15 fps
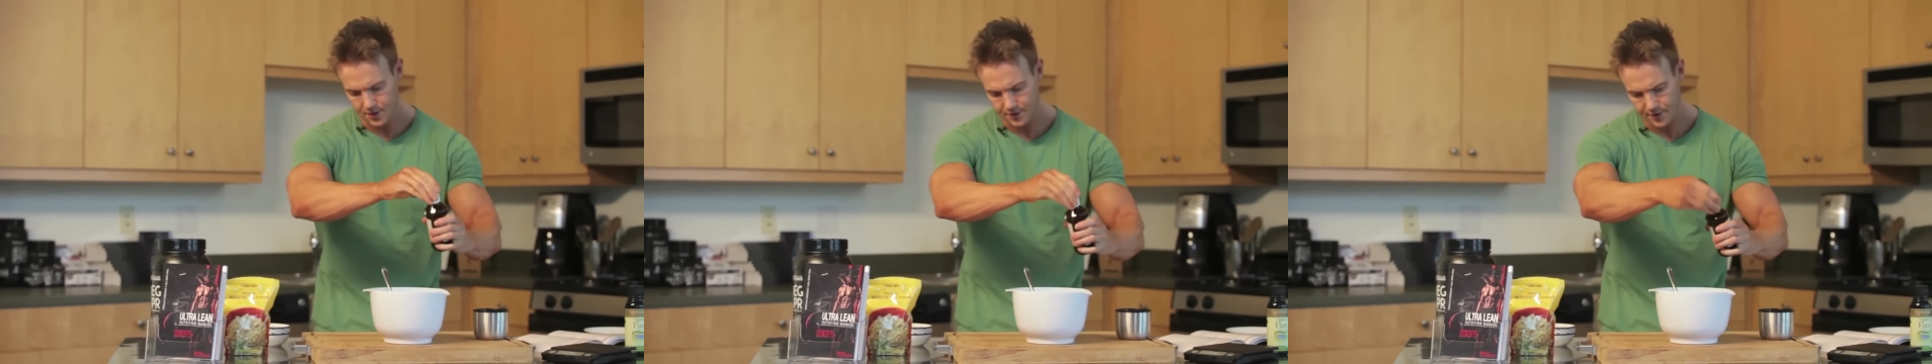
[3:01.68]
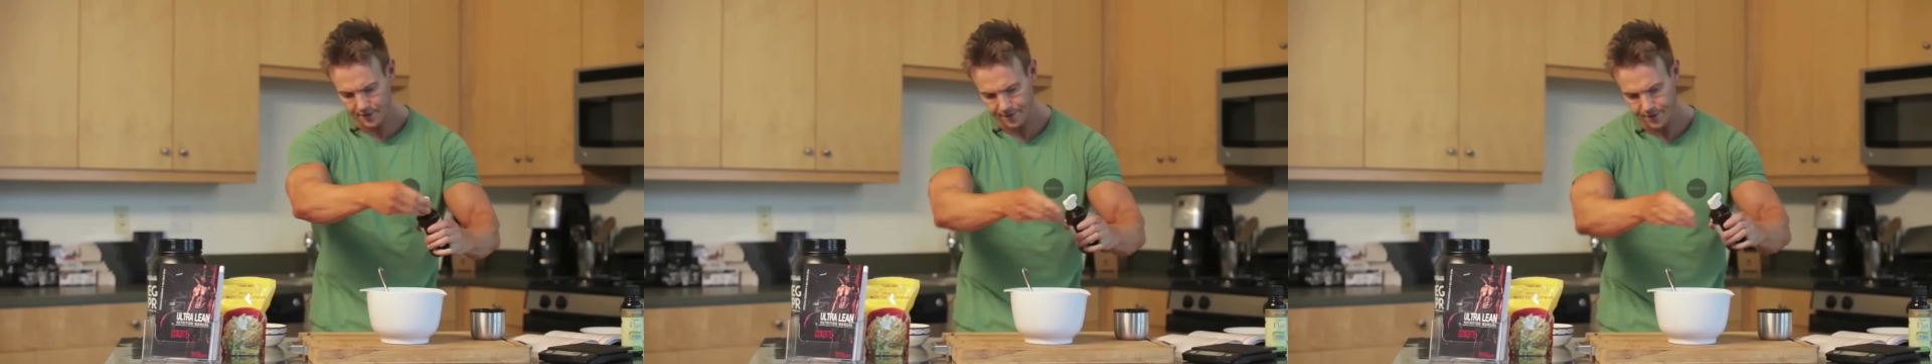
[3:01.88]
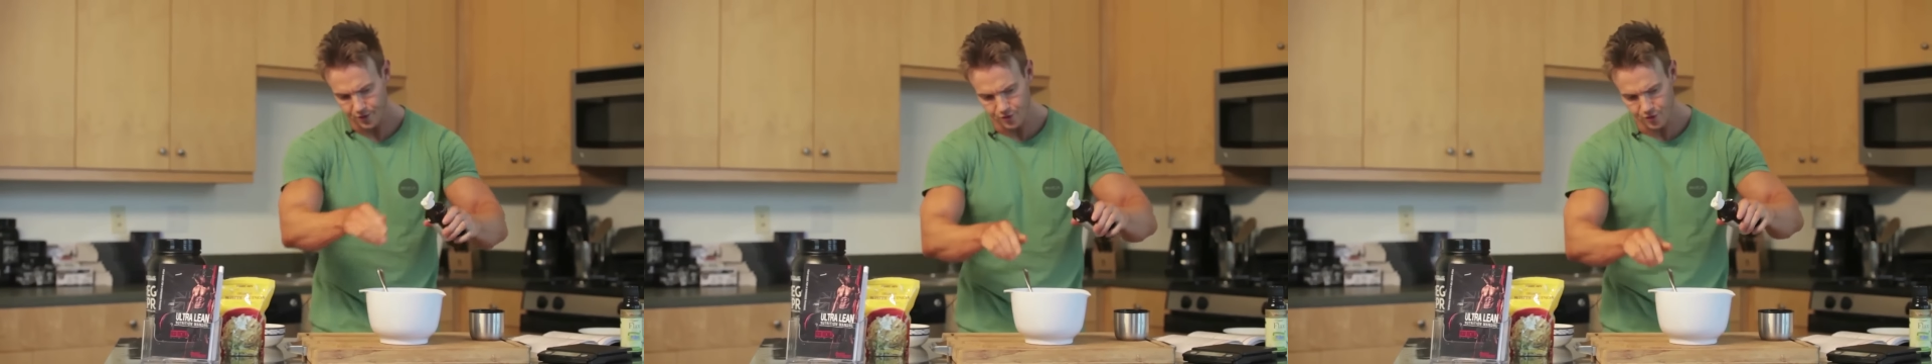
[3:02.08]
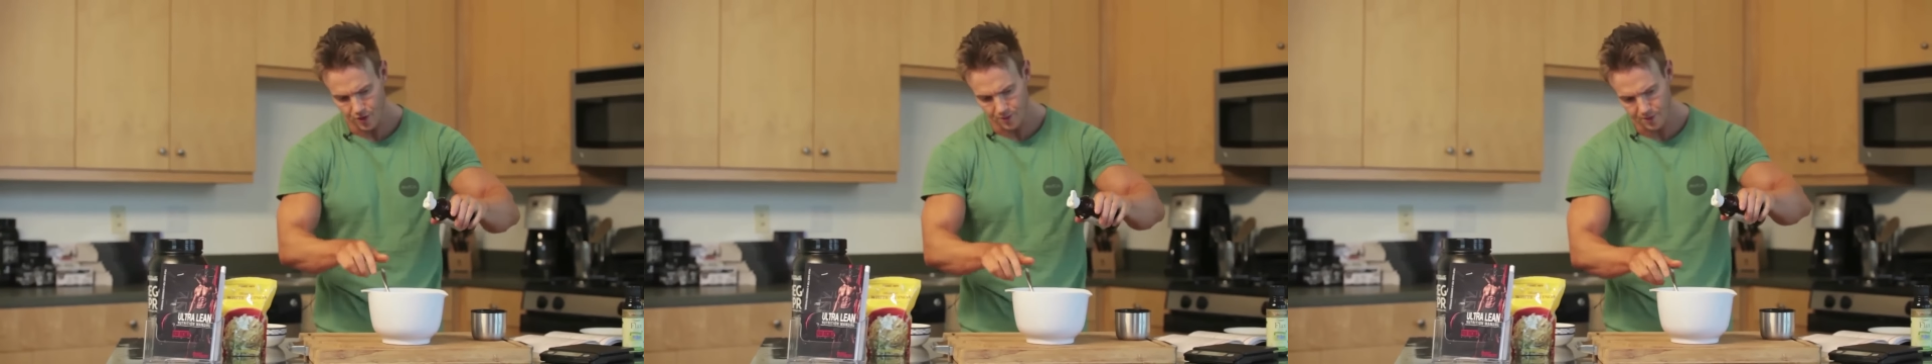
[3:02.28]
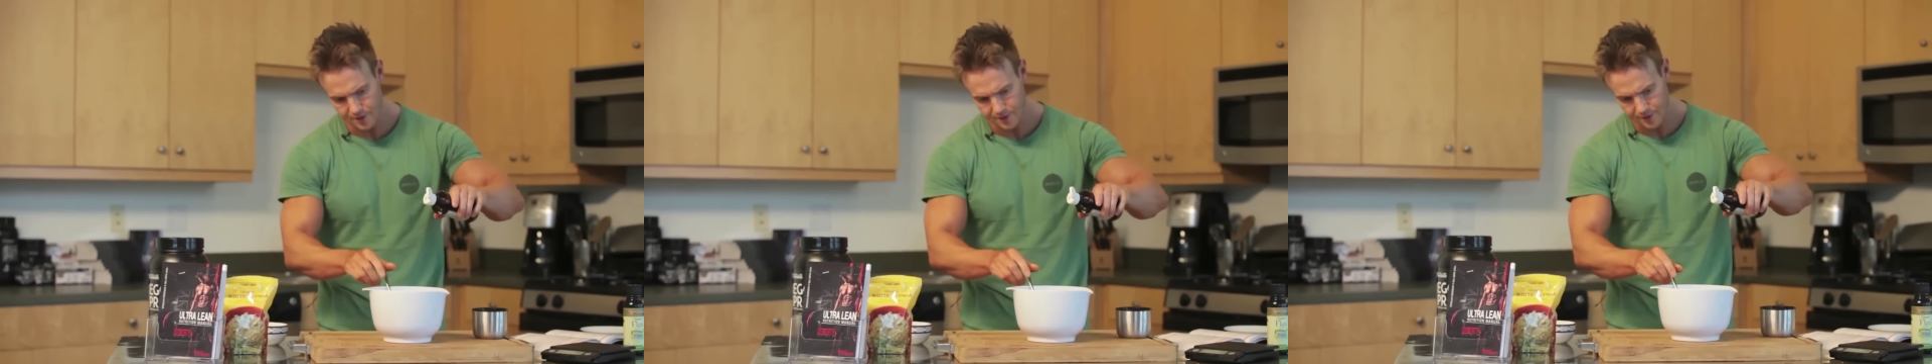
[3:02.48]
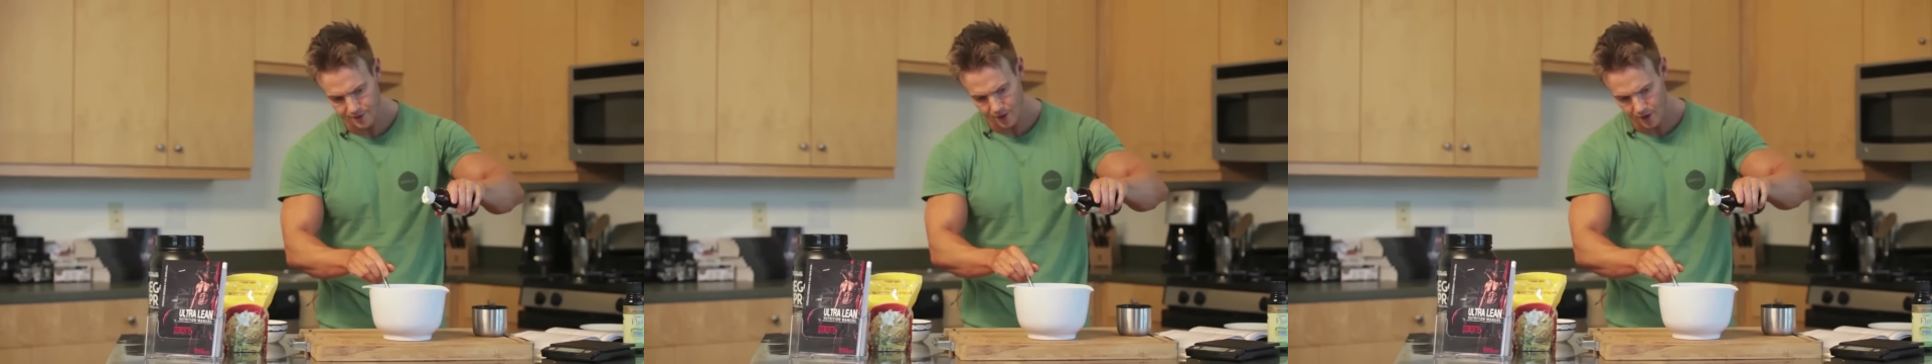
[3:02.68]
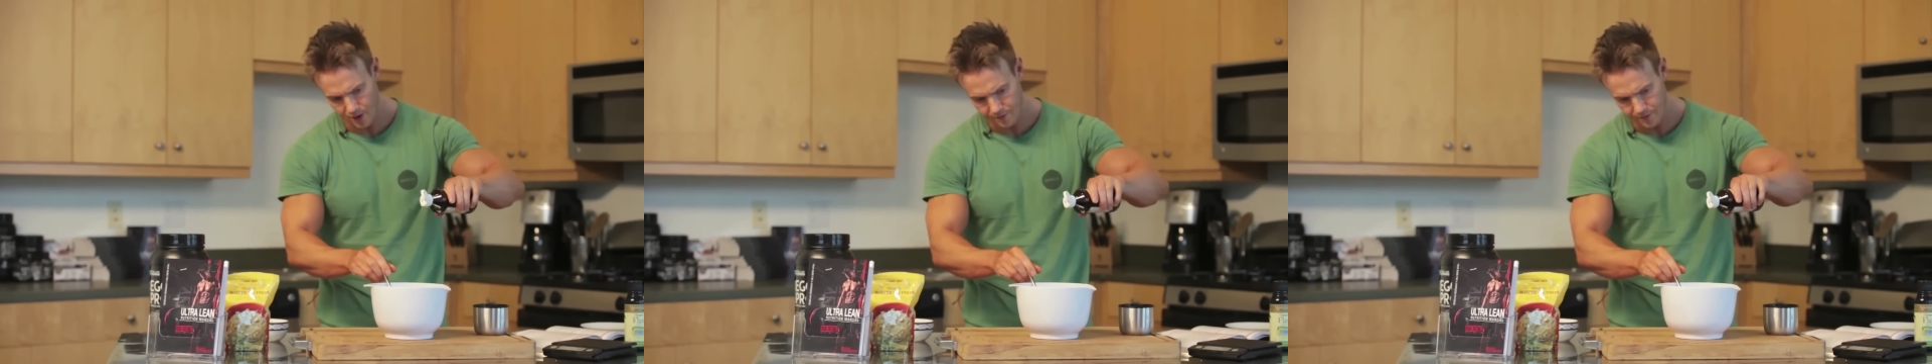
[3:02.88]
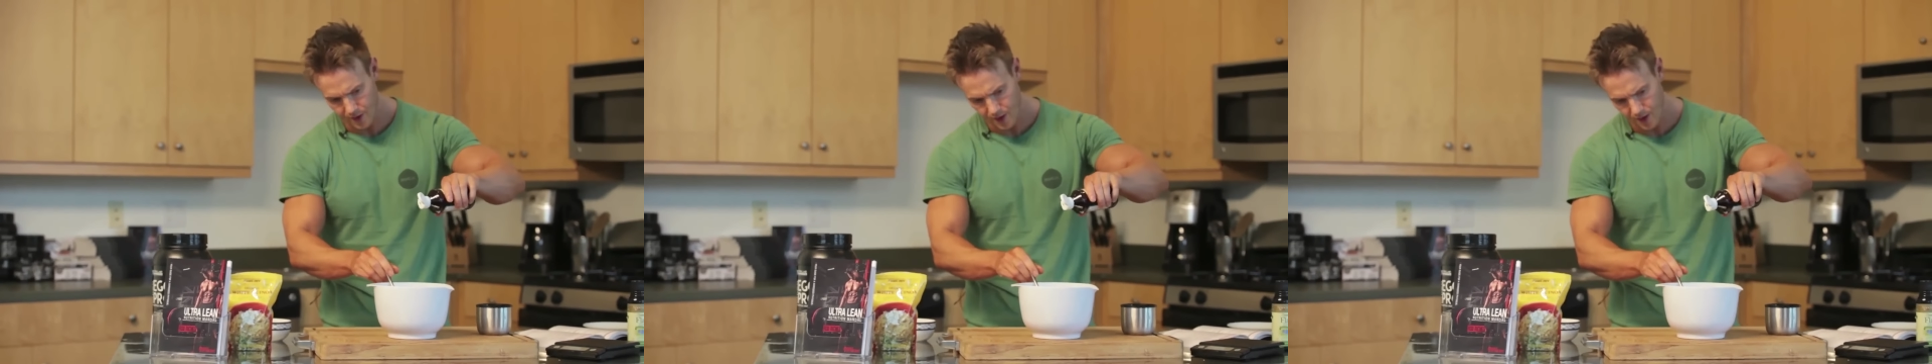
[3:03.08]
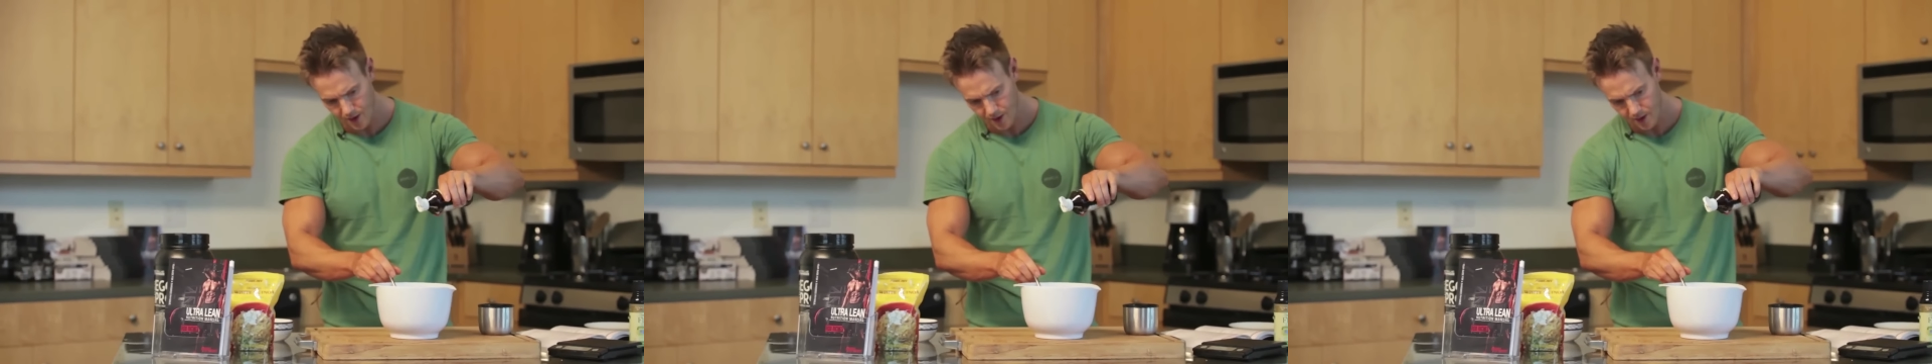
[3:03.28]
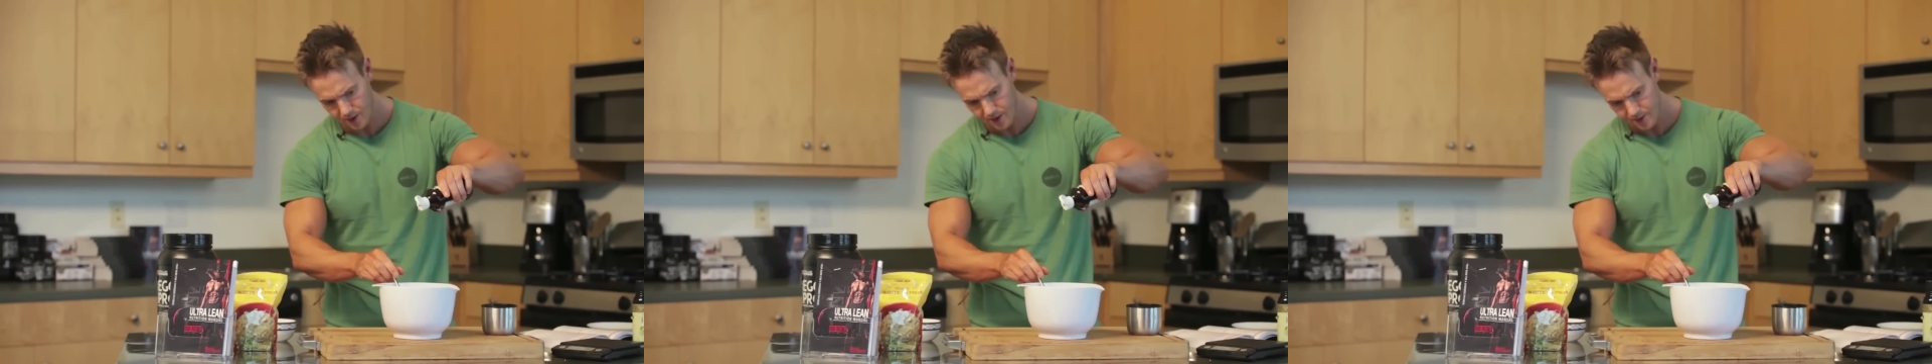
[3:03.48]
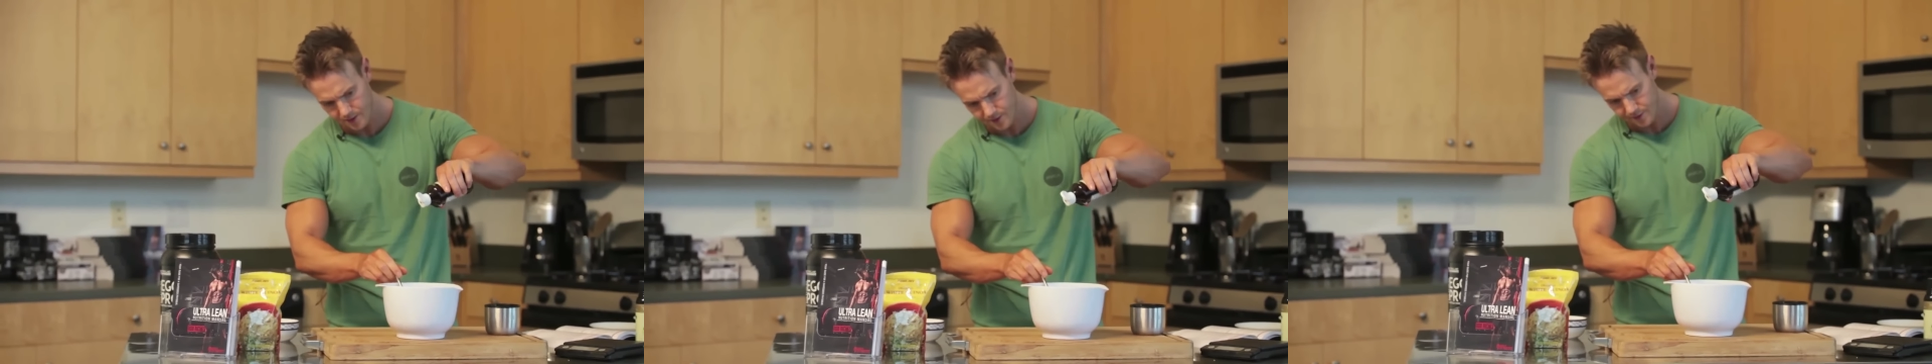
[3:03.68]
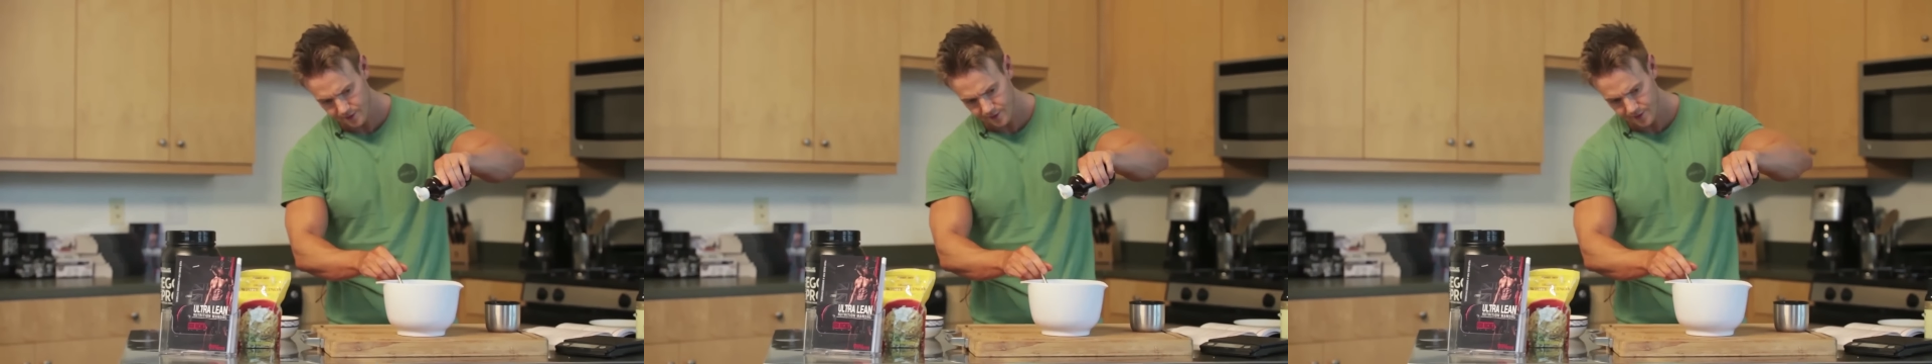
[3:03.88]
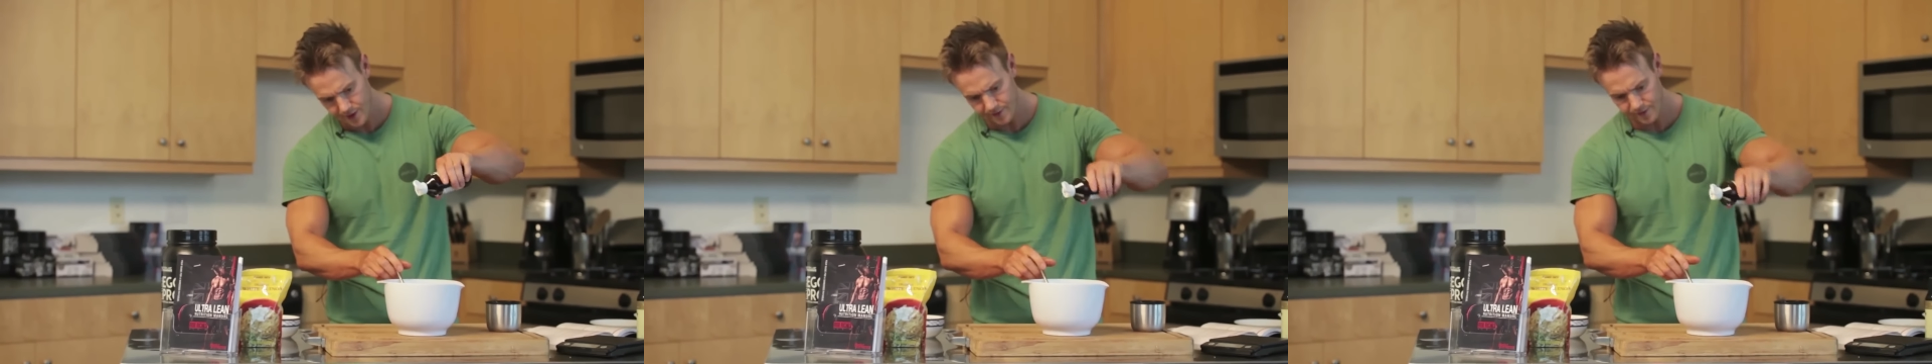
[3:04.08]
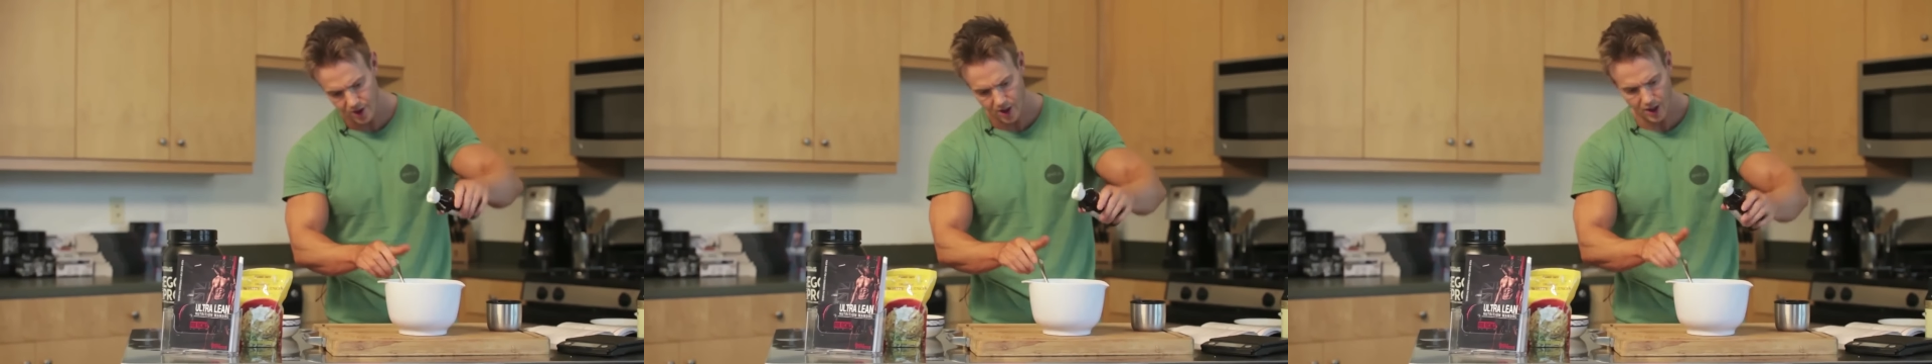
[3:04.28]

a few droplets of uh, stevia